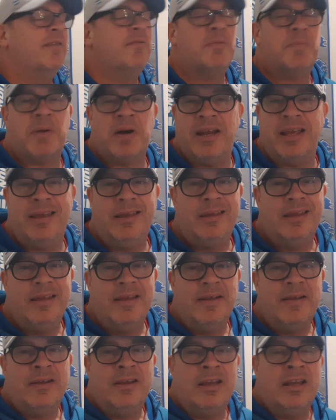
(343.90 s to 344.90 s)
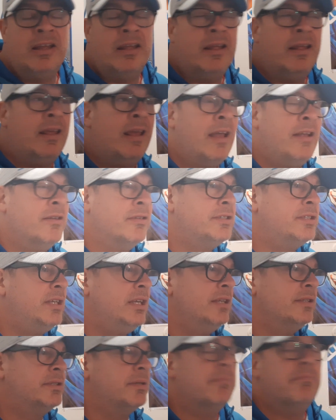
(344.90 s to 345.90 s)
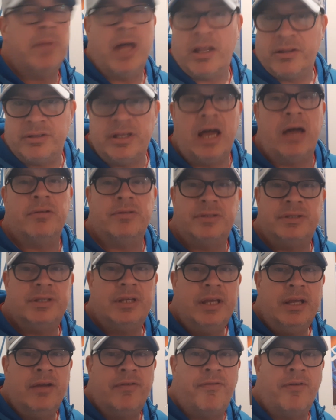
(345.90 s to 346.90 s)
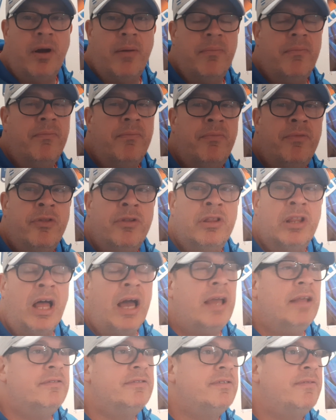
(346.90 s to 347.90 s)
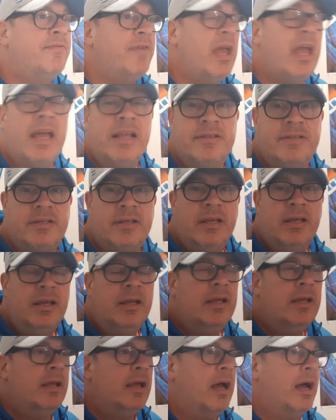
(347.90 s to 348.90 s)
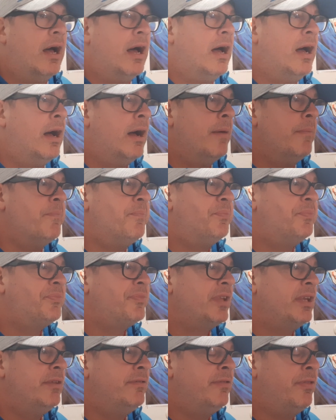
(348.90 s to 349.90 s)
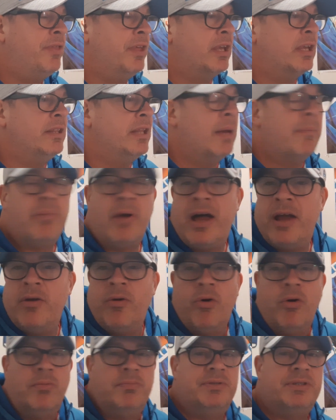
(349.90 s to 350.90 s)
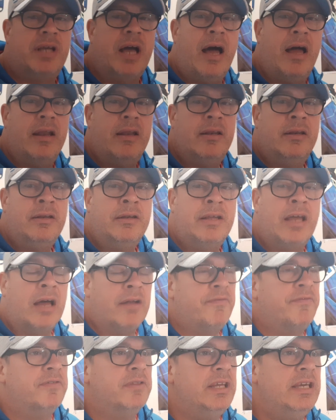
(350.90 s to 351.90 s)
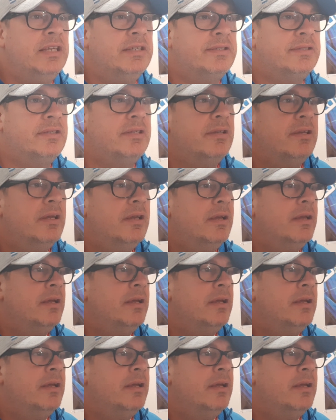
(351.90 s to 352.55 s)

everybody, and you're seeing some meltdowns from Lions fans, thinking that Brad Holmes got fleeced,